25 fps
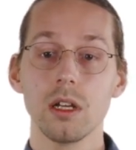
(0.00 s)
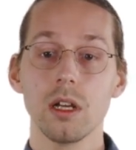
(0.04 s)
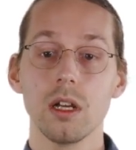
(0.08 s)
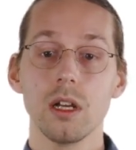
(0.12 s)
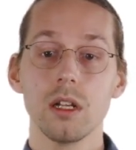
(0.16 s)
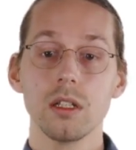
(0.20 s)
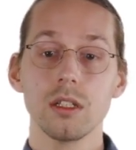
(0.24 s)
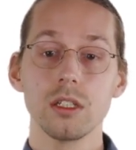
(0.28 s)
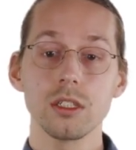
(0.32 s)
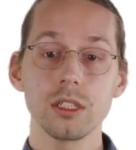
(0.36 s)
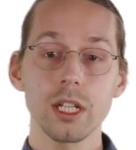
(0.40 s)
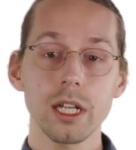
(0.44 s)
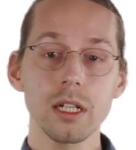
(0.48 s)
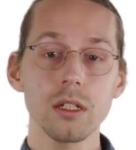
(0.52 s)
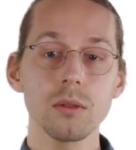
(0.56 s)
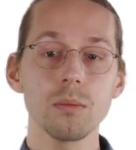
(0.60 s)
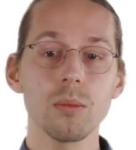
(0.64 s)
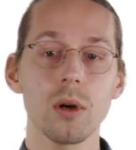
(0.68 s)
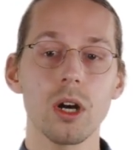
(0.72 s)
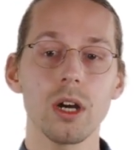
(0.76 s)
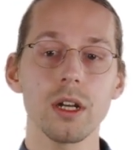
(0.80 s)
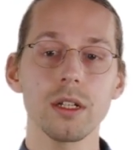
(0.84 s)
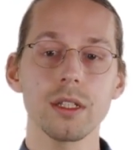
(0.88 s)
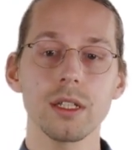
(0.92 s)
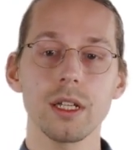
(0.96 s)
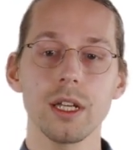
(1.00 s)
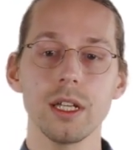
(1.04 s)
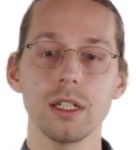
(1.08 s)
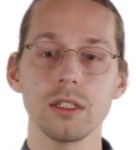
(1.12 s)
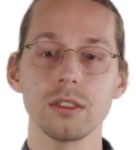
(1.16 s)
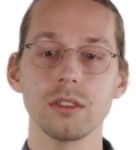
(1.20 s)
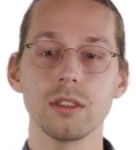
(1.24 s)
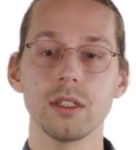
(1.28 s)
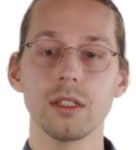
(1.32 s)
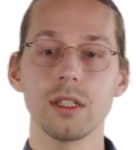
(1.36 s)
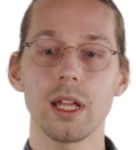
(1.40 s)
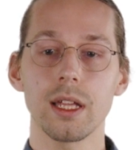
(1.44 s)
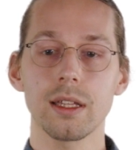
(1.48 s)
The second part is
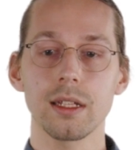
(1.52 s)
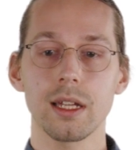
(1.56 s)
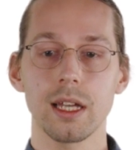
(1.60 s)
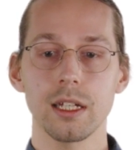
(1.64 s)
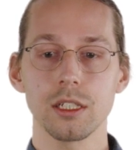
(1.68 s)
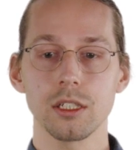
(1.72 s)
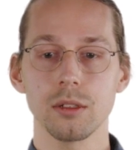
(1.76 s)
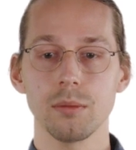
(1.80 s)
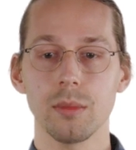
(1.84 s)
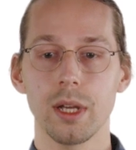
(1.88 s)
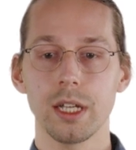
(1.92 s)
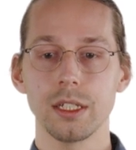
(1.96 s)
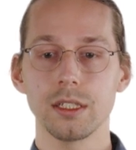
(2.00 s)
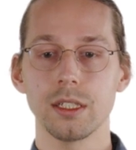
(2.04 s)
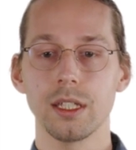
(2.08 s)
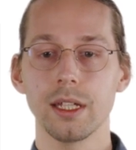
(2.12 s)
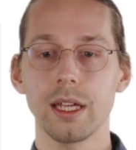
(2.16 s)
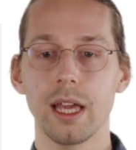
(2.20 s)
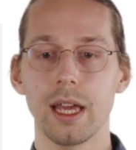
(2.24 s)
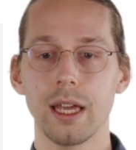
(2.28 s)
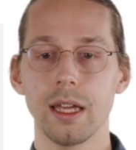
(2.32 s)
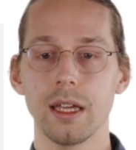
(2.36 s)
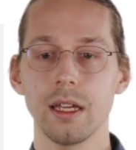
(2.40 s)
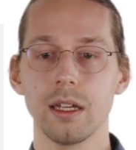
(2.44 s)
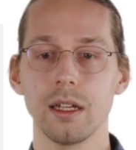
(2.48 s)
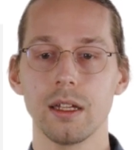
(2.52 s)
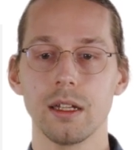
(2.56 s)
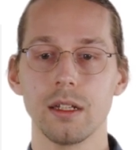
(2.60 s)
the NetQASM SDK.